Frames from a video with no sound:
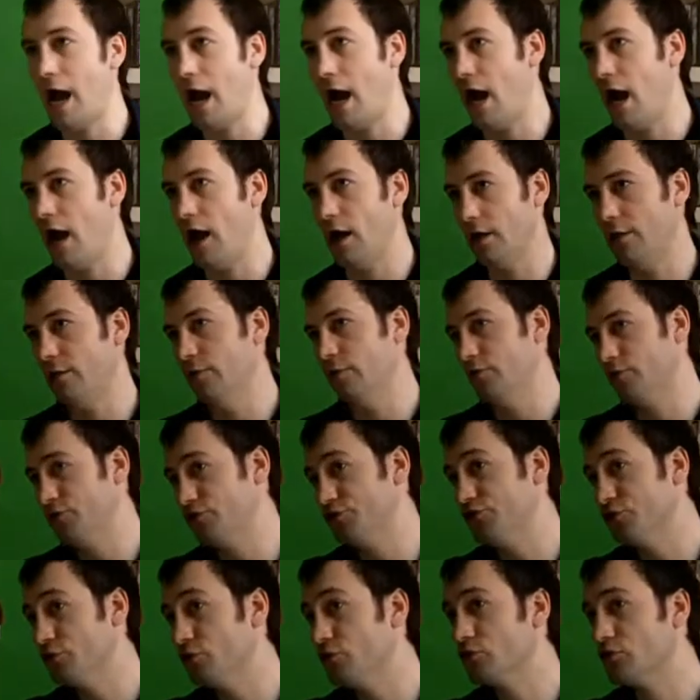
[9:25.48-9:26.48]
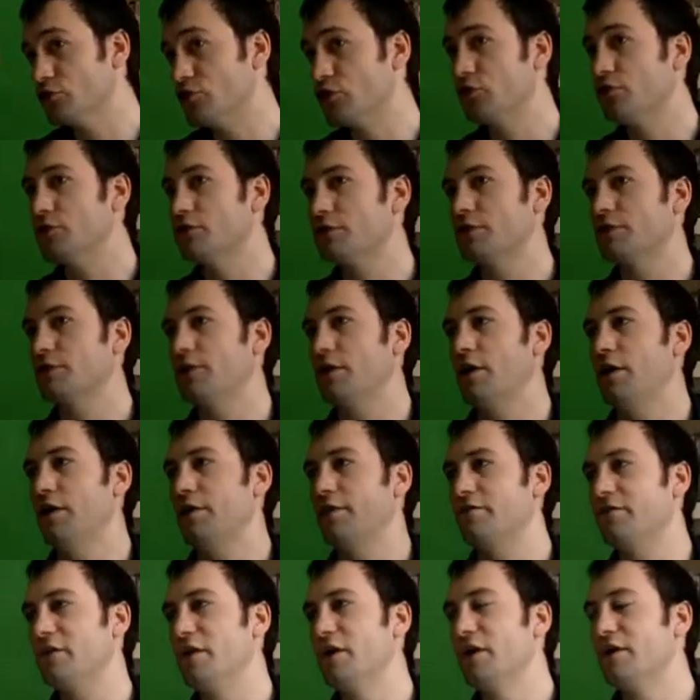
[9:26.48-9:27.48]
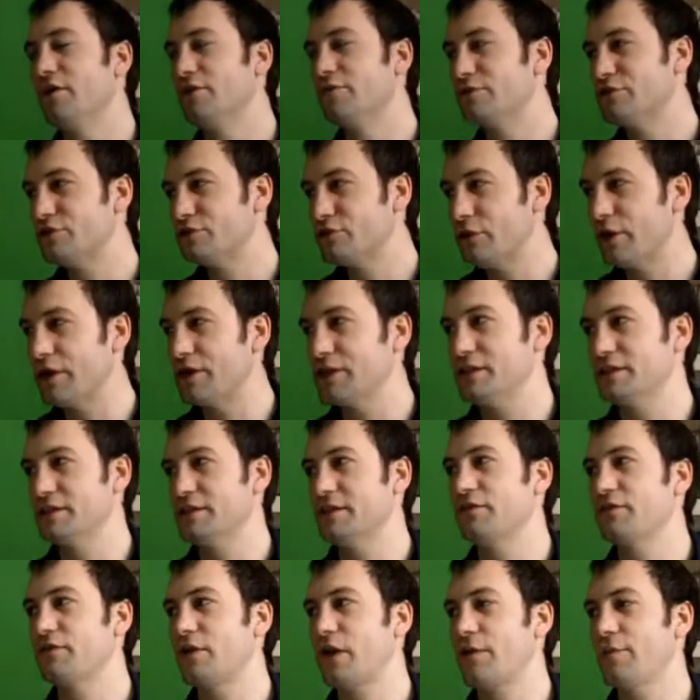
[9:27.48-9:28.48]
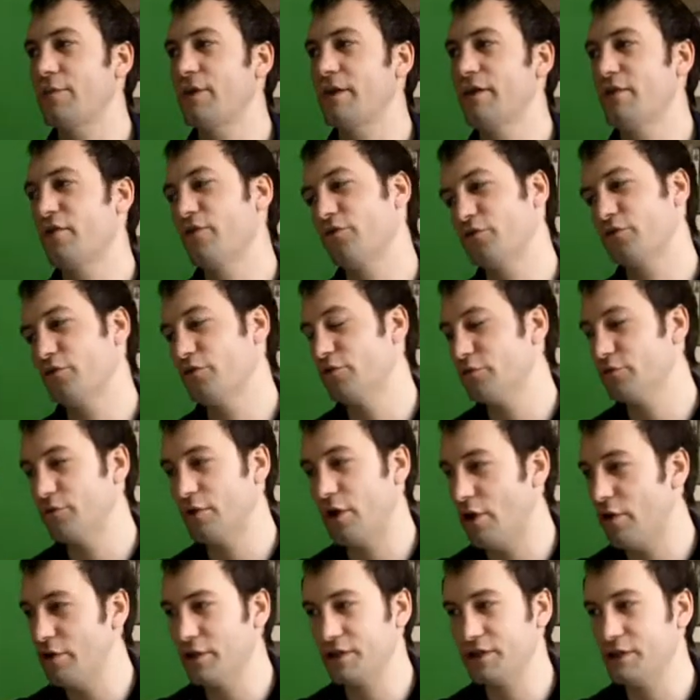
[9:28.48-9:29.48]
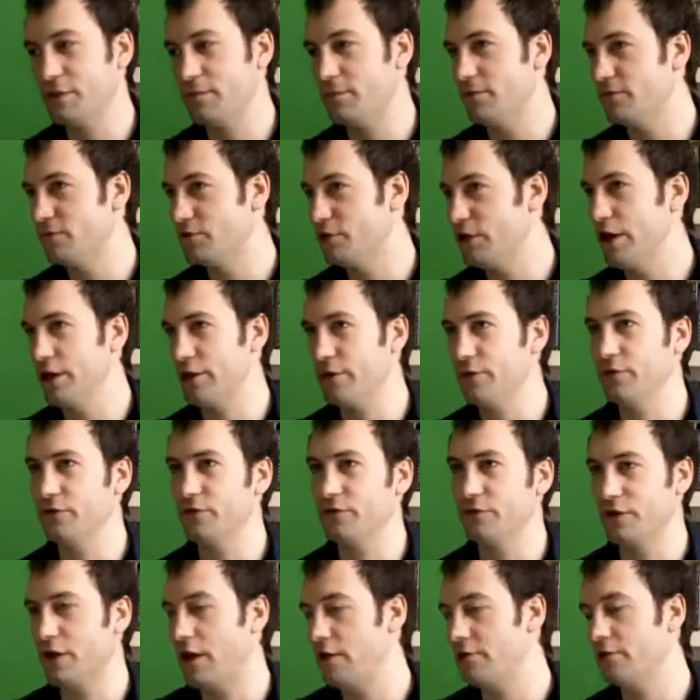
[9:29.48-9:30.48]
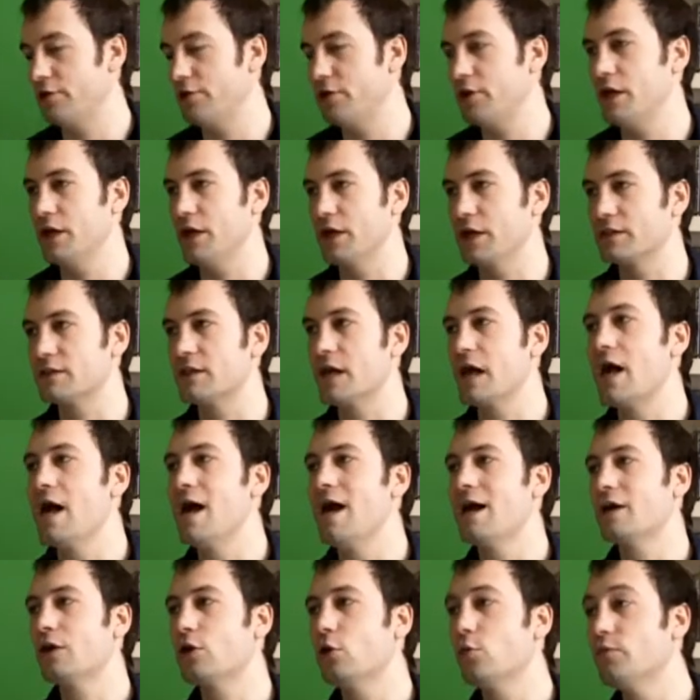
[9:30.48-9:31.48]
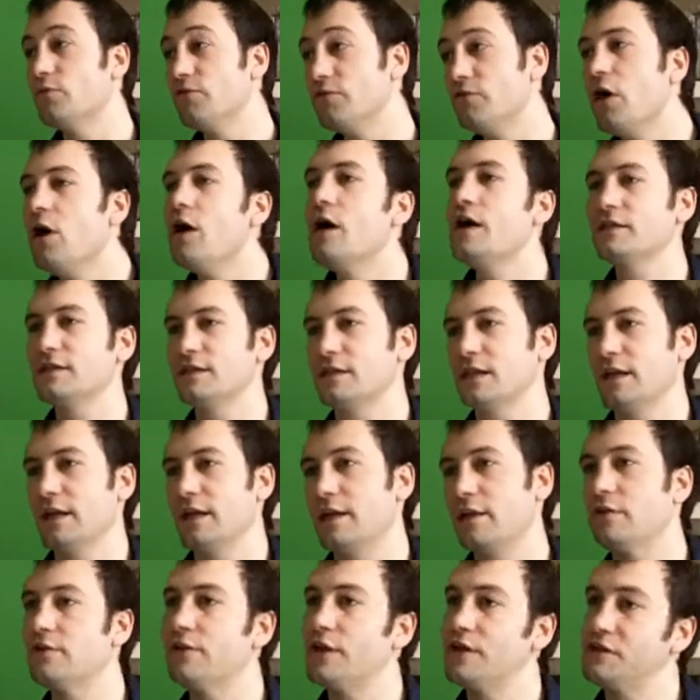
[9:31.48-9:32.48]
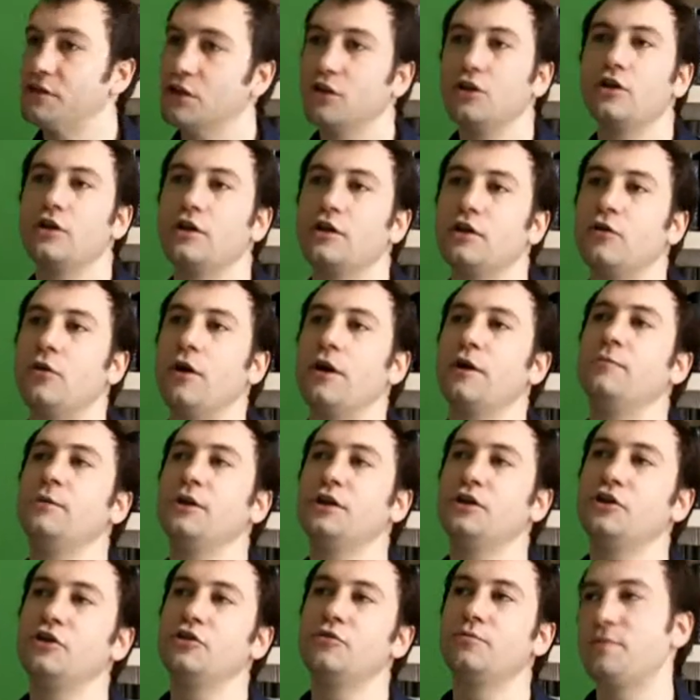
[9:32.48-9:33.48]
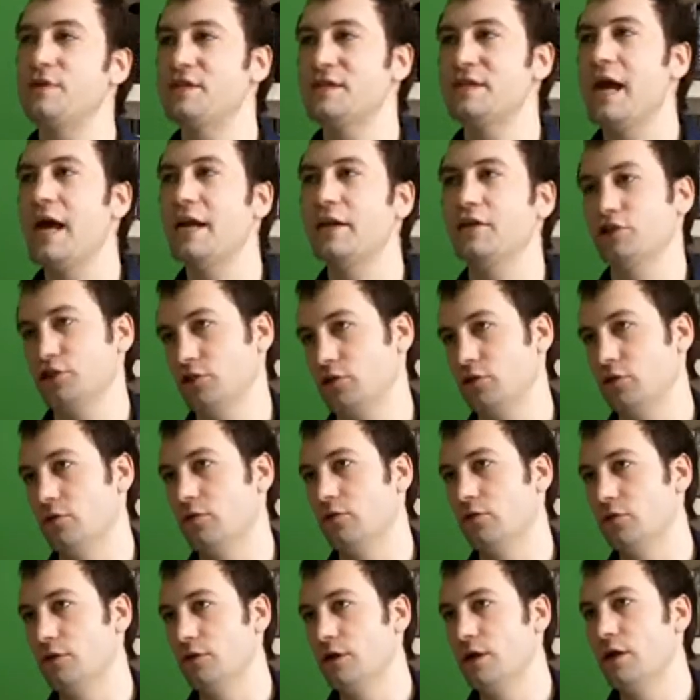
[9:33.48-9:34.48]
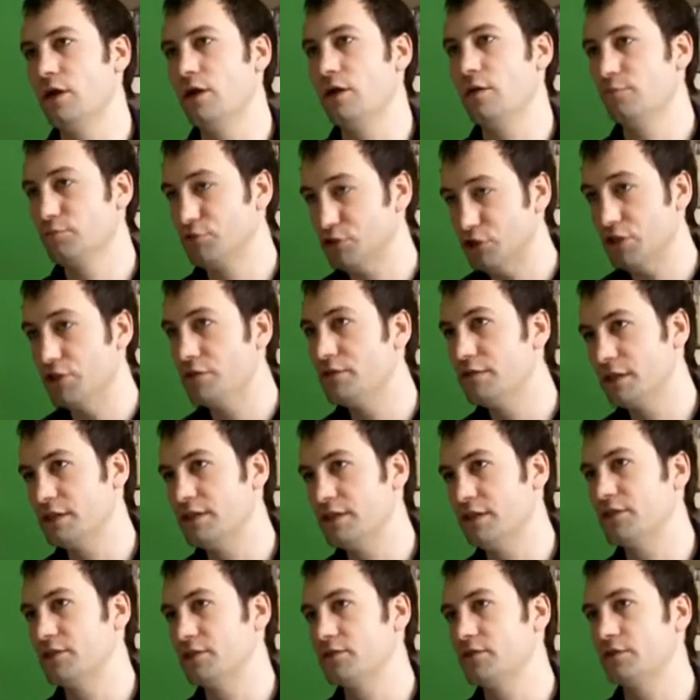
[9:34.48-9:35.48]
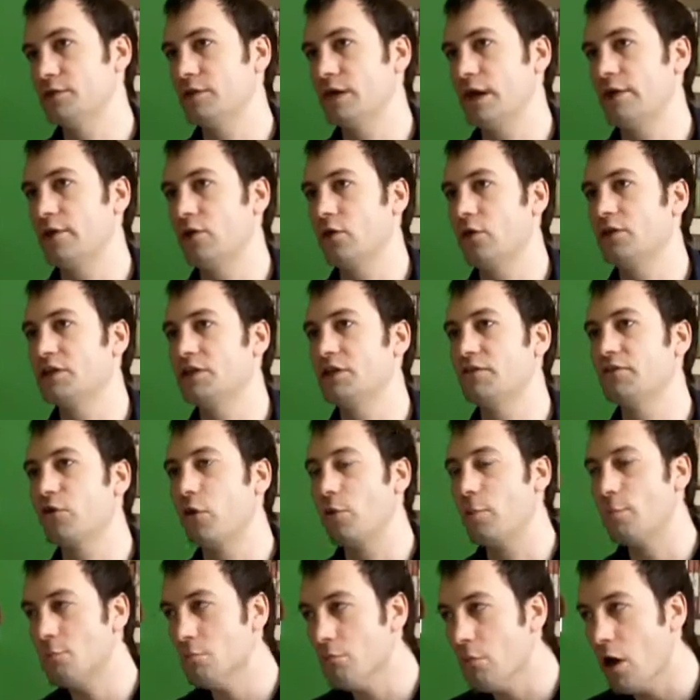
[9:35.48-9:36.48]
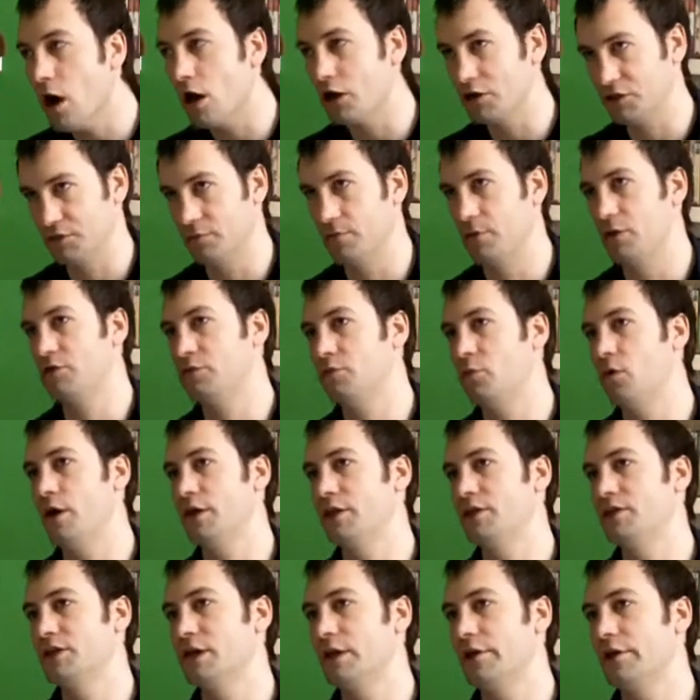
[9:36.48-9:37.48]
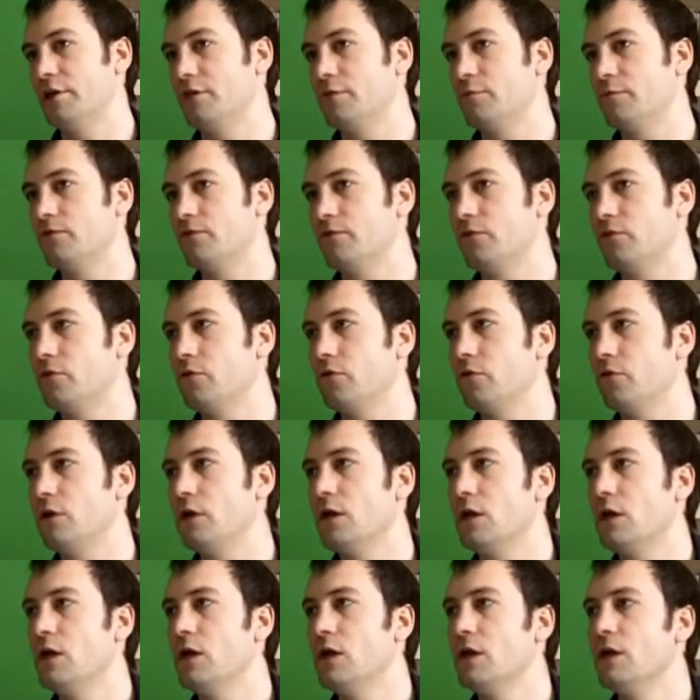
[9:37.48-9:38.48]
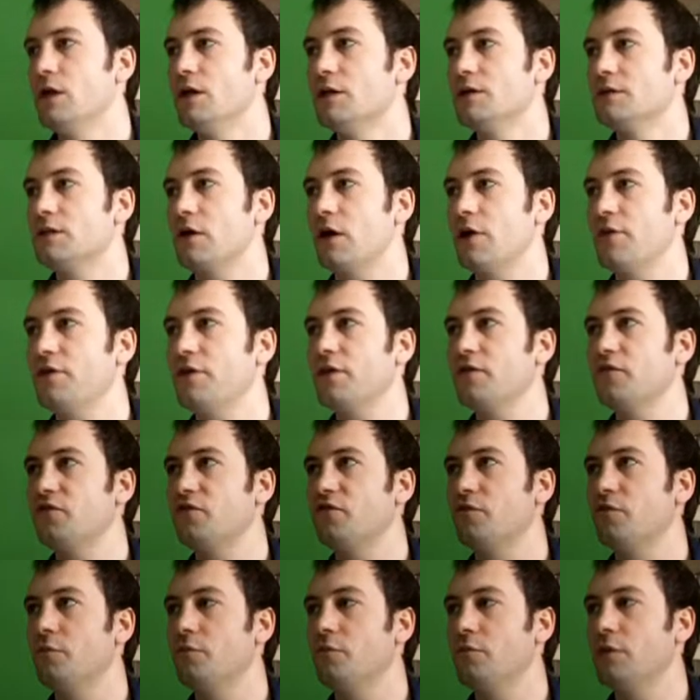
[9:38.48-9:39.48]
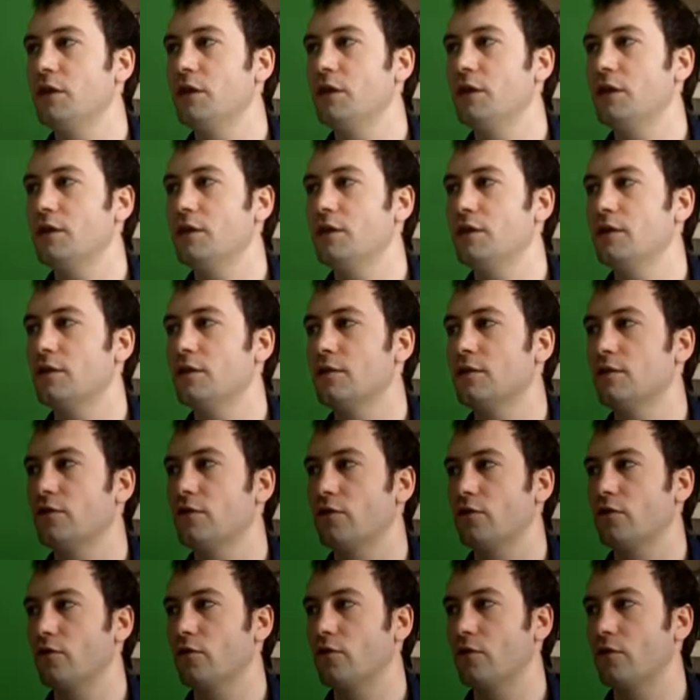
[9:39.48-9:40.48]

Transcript: uh, due, due to kind of restrictions that have come in through ownership of journals and other things. Conversely, there's an incredibly new potential due to digital technology for a much, much wider sharing than before. So I think for me,